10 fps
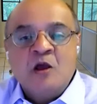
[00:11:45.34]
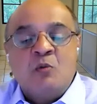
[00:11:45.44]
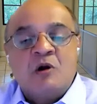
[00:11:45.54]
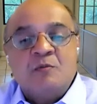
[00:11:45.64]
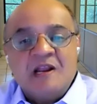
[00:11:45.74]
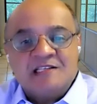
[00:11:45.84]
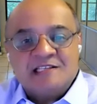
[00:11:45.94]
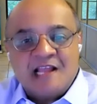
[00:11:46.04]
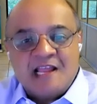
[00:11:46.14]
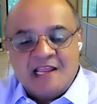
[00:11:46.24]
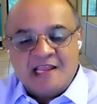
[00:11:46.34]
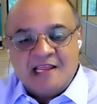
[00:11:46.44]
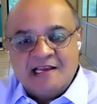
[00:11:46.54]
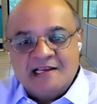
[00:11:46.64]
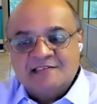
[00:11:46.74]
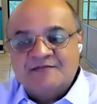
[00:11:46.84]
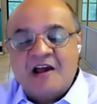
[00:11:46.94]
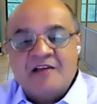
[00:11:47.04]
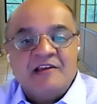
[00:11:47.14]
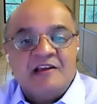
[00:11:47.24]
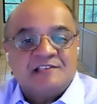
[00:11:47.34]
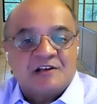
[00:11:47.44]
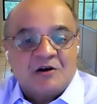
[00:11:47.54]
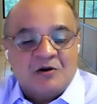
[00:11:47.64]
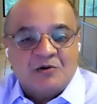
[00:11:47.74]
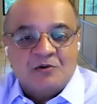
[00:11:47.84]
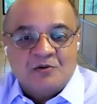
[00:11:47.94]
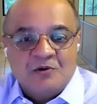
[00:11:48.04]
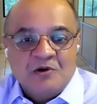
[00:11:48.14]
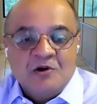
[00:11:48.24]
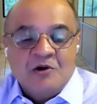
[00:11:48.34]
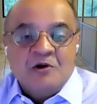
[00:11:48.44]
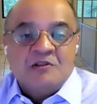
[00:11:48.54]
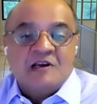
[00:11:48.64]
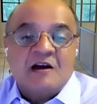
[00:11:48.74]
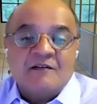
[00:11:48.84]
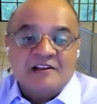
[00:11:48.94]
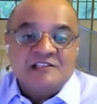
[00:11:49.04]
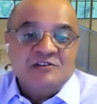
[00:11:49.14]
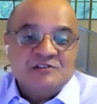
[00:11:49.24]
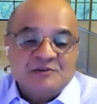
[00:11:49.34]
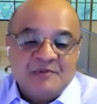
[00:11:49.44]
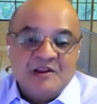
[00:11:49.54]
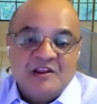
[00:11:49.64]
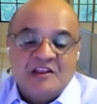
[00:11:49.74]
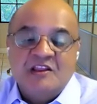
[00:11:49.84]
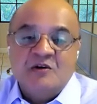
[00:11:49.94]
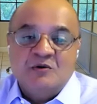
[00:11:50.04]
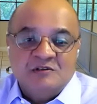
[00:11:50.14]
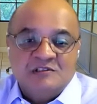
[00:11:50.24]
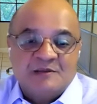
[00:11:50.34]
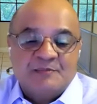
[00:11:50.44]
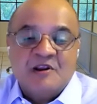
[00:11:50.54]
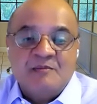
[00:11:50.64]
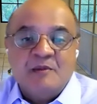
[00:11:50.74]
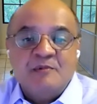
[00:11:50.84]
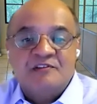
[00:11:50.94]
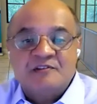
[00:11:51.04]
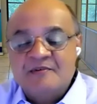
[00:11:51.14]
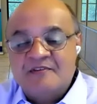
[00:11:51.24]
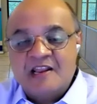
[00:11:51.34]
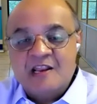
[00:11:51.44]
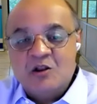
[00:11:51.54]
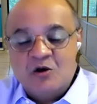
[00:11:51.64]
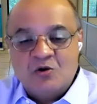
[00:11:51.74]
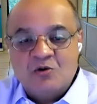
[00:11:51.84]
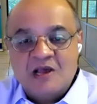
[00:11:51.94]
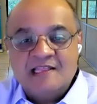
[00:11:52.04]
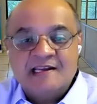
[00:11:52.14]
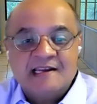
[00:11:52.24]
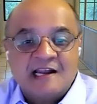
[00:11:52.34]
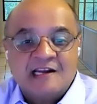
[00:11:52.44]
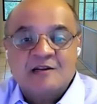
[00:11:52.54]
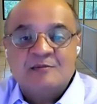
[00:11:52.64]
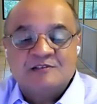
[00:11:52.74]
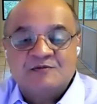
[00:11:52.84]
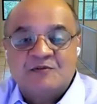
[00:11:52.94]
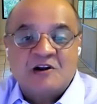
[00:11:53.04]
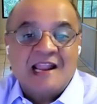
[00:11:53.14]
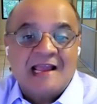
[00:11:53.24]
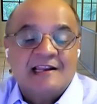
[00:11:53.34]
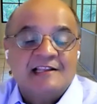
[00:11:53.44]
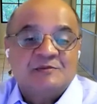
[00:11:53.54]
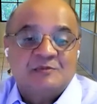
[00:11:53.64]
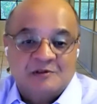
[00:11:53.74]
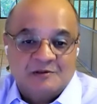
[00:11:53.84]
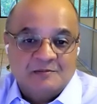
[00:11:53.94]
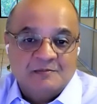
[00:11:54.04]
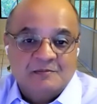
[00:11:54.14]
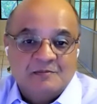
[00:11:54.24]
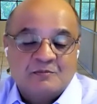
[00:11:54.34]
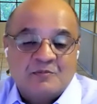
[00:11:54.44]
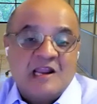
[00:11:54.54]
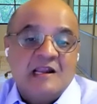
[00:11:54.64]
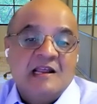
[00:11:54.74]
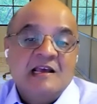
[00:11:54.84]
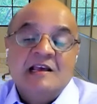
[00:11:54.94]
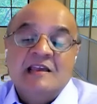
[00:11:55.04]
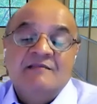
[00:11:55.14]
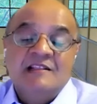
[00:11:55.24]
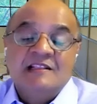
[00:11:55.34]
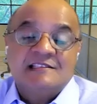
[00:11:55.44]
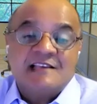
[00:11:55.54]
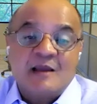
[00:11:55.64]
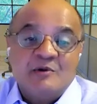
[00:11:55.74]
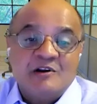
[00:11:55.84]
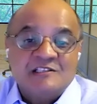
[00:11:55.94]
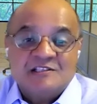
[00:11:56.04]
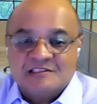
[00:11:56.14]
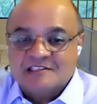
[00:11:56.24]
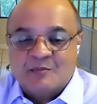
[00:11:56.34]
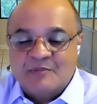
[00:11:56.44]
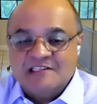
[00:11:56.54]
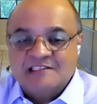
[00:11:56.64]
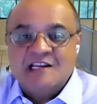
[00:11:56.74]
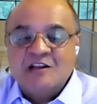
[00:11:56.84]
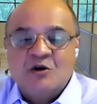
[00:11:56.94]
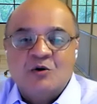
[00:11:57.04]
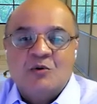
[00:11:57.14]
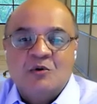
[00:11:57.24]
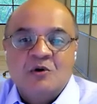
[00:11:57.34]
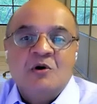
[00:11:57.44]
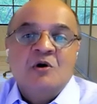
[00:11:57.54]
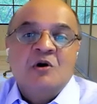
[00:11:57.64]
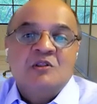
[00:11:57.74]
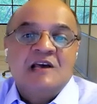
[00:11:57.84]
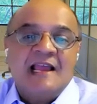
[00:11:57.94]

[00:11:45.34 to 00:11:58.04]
What we are saying is 5 years ago, the coverage used to be huge, the premium used to be very low, and the deductibles were negligible, right? Even the cyber insurance companies didn't know the